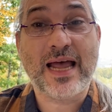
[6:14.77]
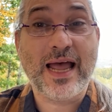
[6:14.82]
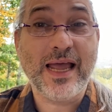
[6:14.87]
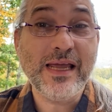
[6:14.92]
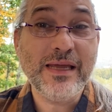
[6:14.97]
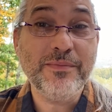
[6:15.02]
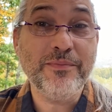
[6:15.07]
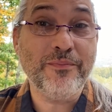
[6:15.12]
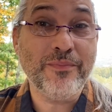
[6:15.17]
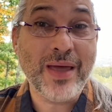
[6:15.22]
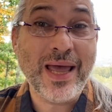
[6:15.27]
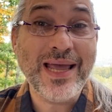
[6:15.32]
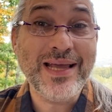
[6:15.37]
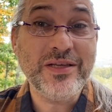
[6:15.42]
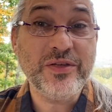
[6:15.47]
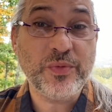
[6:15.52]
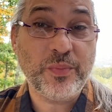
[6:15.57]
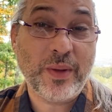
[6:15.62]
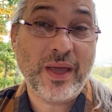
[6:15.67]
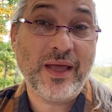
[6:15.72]
I may
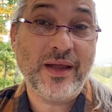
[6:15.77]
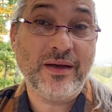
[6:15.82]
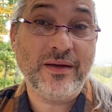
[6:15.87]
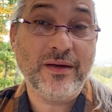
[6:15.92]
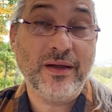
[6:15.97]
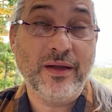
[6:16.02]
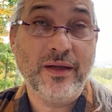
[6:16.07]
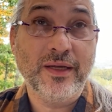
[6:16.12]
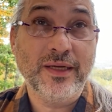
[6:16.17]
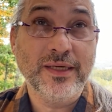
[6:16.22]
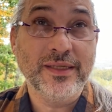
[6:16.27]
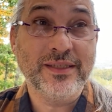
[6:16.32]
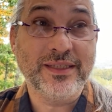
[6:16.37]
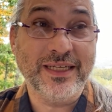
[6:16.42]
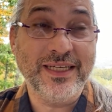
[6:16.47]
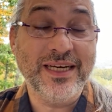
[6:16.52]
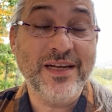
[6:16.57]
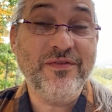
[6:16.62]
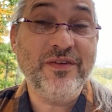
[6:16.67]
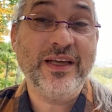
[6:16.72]
spend
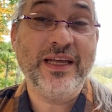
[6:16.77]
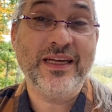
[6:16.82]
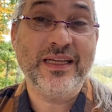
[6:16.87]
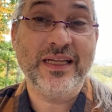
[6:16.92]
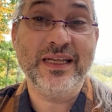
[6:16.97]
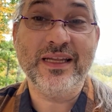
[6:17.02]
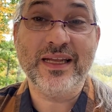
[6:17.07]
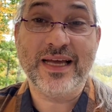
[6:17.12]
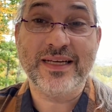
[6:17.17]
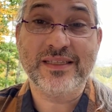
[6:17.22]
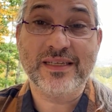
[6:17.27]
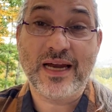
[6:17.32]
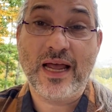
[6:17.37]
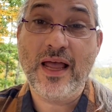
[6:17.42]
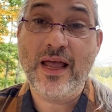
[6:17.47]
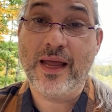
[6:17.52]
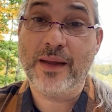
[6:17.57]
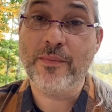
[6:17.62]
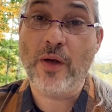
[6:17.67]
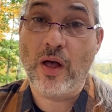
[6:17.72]
significantly less
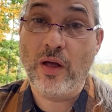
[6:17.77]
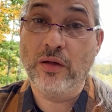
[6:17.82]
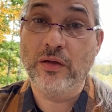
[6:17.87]
time